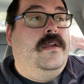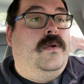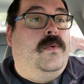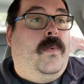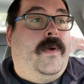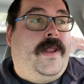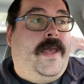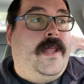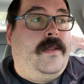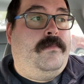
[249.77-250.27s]

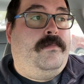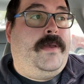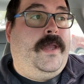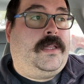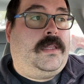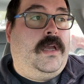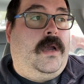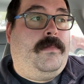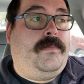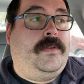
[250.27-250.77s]
Went ahead and
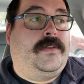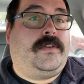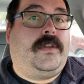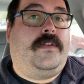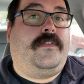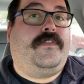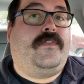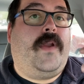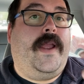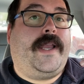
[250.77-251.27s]
picked up the Son
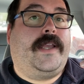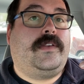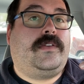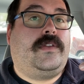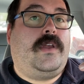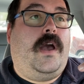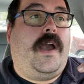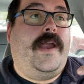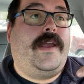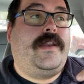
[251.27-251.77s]
of
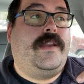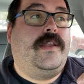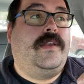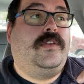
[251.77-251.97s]
Frankenstein.